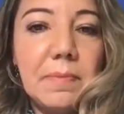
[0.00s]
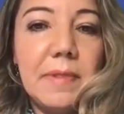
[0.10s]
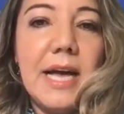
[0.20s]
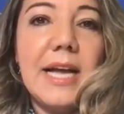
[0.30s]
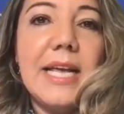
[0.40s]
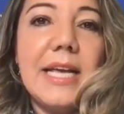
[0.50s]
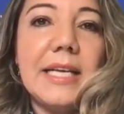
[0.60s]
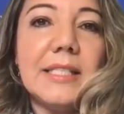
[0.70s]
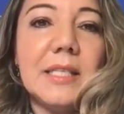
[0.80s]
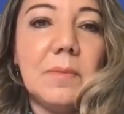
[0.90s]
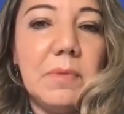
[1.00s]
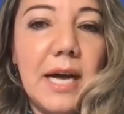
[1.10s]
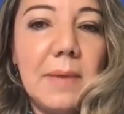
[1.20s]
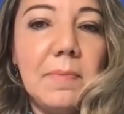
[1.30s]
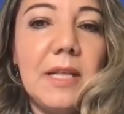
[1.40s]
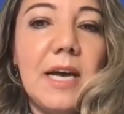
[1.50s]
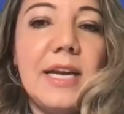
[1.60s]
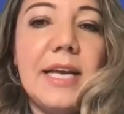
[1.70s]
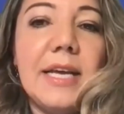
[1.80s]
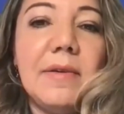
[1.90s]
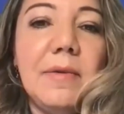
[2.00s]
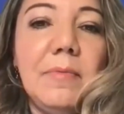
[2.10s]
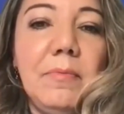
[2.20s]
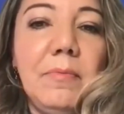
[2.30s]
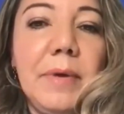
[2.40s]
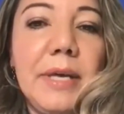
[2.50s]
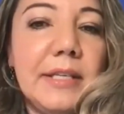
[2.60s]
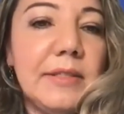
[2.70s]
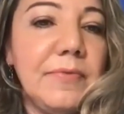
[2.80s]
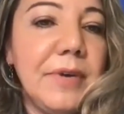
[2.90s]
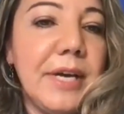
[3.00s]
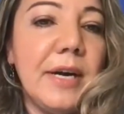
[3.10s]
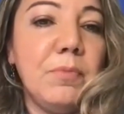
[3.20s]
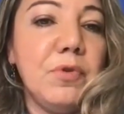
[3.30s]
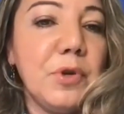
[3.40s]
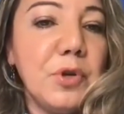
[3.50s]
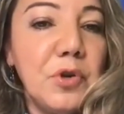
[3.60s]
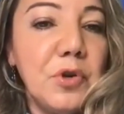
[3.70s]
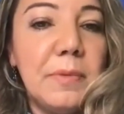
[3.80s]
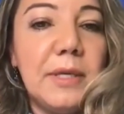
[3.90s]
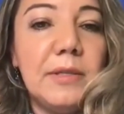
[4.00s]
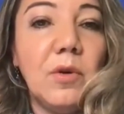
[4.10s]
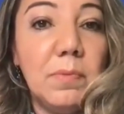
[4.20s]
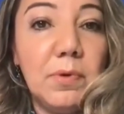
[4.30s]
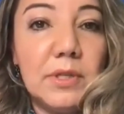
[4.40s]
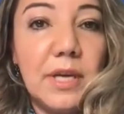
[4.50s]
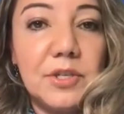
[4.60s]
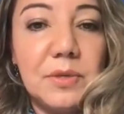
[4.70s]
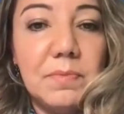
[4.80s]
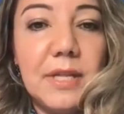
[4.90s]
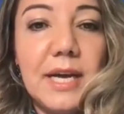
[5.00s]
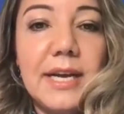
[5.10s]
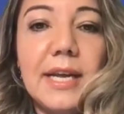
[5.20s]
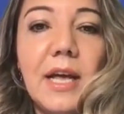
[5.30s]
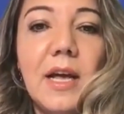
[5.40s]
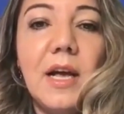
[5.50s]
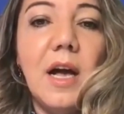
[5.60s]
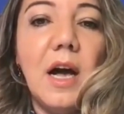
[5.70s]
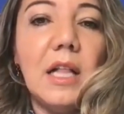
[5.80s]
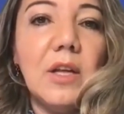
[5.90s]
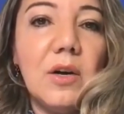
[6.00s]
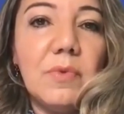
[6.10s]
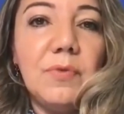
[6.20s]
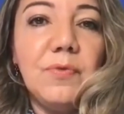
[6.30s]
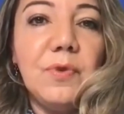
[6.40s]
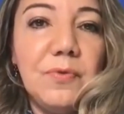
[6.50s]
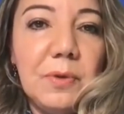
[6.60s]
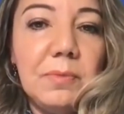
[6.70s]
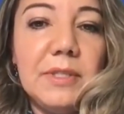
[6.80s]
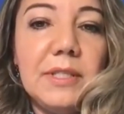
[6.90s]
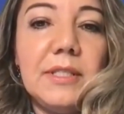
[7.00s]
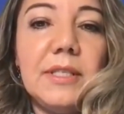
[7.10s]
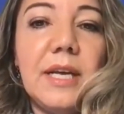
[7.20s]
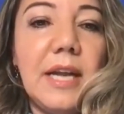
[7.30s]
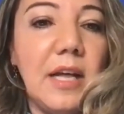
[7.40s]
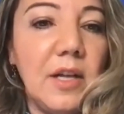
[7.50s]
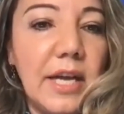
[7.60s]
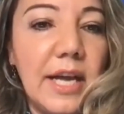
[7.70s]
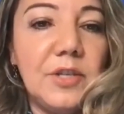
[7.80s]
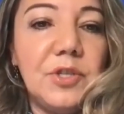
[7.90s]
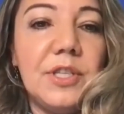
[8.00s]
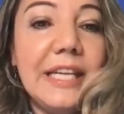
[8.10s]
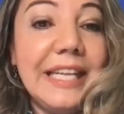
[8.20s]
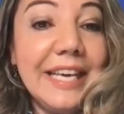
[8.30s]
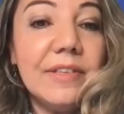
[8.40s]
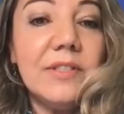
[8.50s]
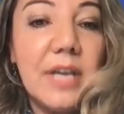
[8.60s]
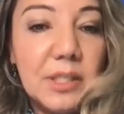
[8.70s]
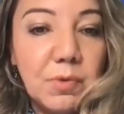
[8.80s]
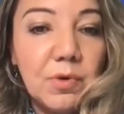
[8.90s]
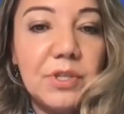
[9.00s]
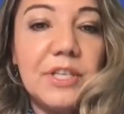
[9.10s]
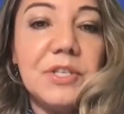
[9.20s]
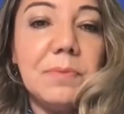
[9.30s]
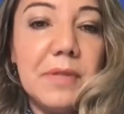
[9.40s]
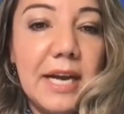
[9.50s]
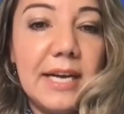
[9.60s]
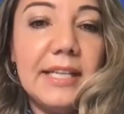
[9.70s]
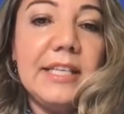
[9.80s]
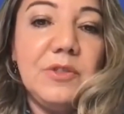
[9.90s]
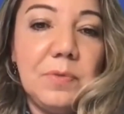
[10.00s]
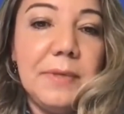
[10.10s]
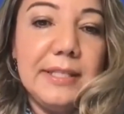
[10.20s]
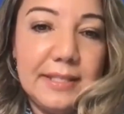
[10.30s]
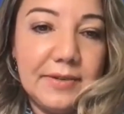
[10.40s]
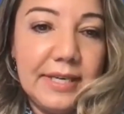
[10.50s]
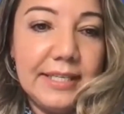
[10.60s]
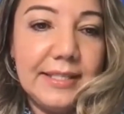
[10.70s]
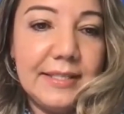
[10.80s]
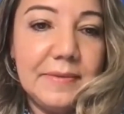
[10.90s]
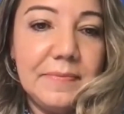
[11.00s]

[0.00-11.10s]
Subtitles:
planning, supply planning, be it via procurement or production planning, along with fulfillment and allocation and even transportation planning need to be integrated.